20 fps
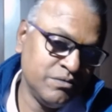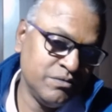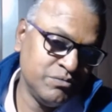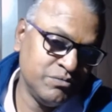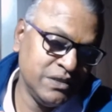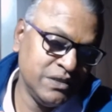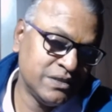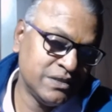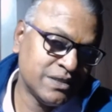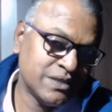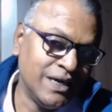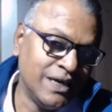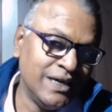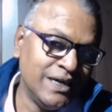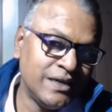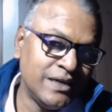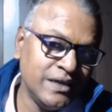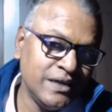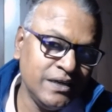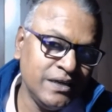means
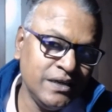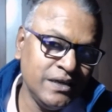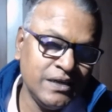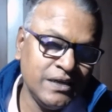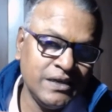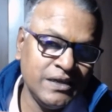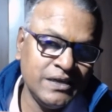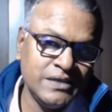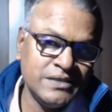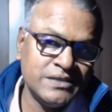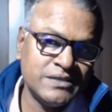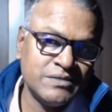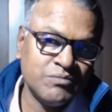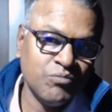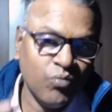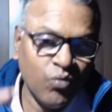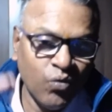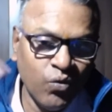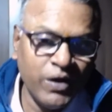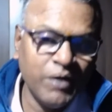country is
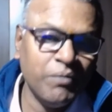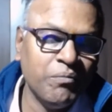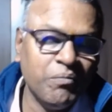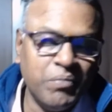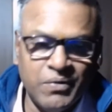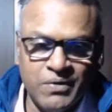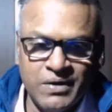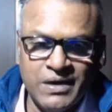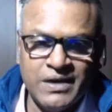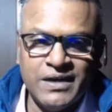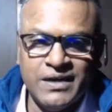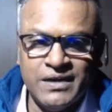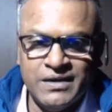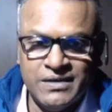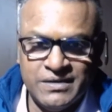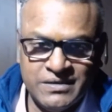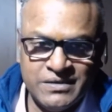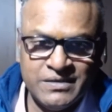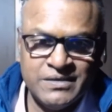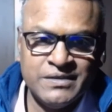more
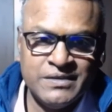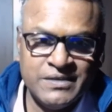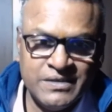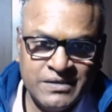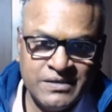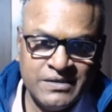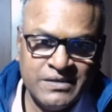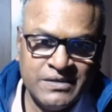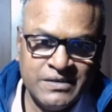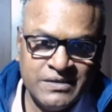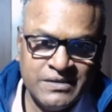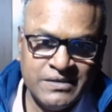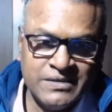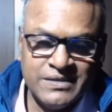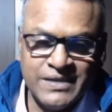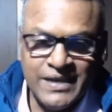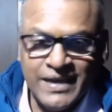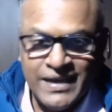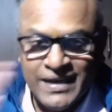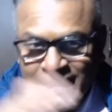important
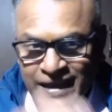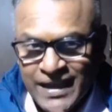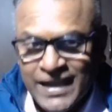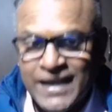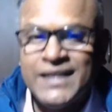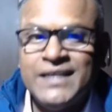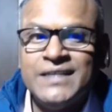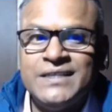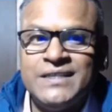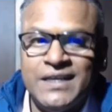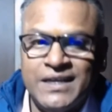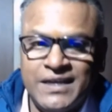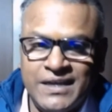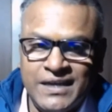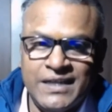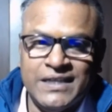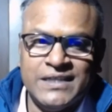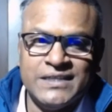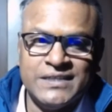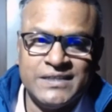than anything
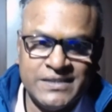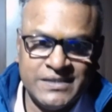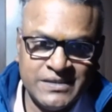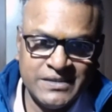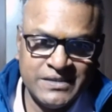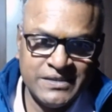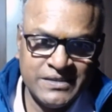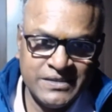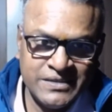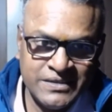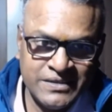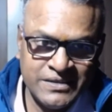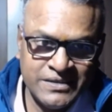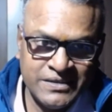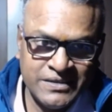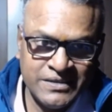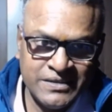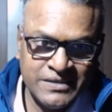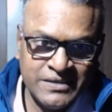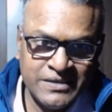else,
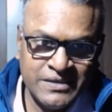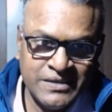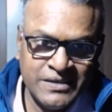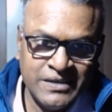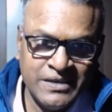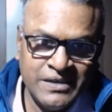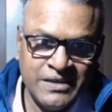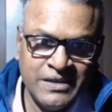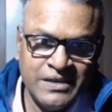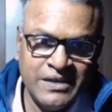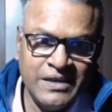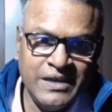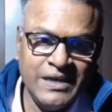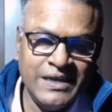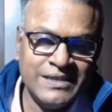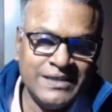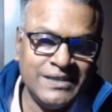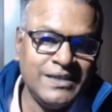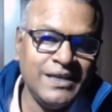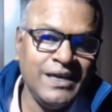
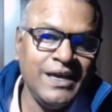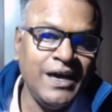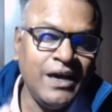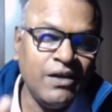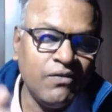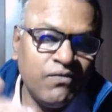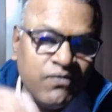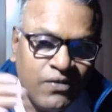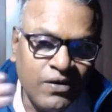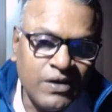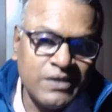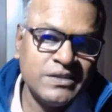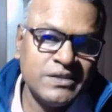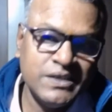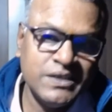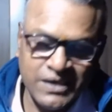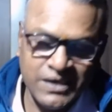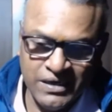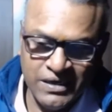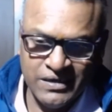and they are for the
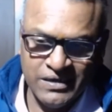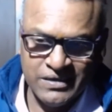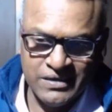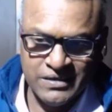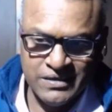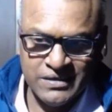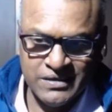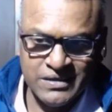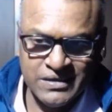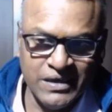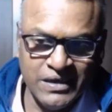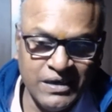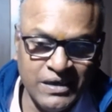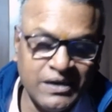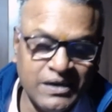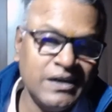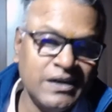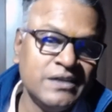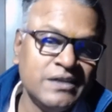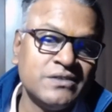
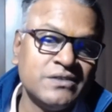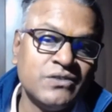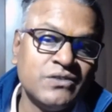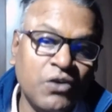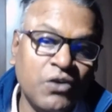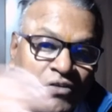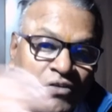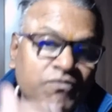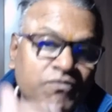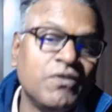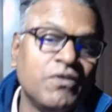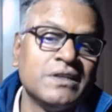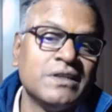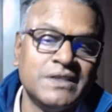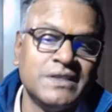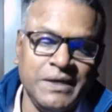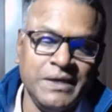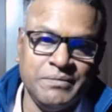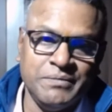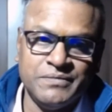country is not for
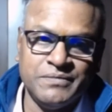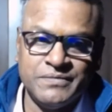them.